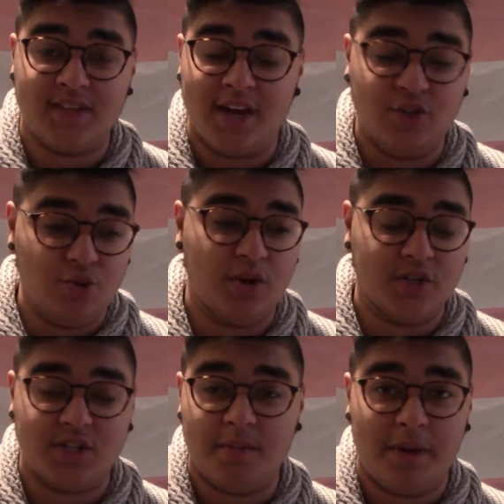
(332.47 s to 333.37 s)
I do
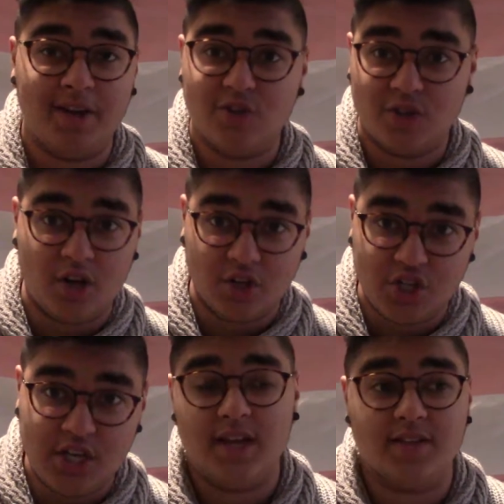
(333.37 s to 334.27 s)
understand binders are not
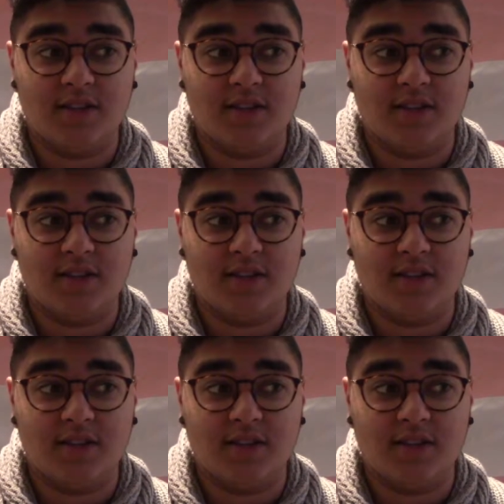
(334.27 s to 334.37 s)
cheap.